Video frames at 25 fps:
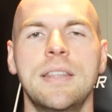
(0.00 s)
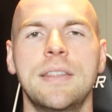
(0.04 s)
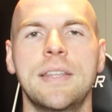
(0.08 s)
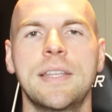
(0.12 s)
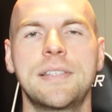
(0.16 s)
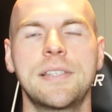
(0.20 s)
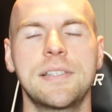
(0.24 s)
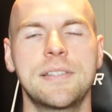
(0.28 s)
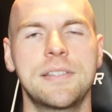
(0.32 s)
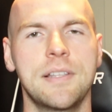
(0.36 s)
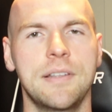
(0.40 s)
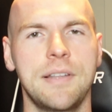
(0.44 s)

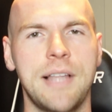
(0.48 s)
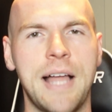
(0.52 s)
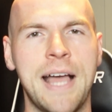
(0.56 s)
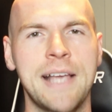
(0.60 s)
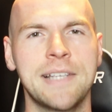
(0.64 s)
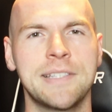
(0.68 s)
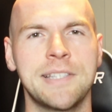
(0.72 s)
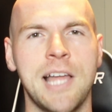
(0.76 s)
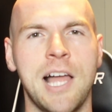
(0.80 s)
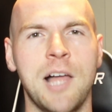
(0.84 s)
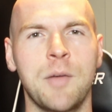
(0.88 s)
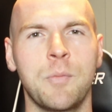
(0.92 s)
This is the
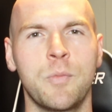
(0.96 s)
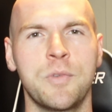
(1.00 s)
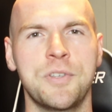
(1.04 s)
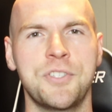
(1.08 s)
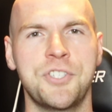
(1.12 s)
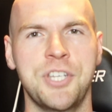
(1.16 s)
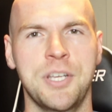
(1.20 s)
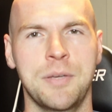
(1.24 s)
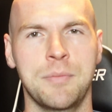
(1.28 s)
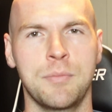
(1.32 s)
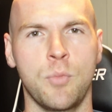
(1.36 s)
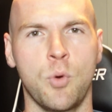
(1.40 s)
last album
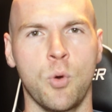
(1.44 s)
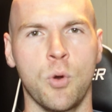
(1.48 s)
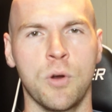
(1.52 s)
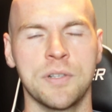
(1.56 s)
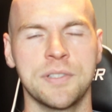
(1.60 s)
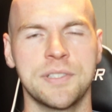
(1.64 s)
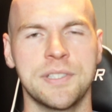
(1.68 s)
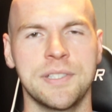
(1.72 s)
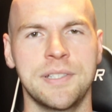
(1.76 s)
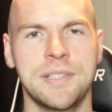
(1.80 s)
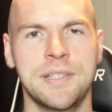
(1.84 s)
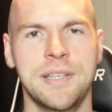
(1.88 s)
with Jim
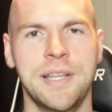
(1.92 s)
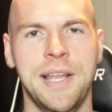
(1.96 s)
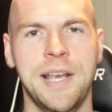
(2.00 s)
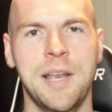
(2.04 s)
Morrison,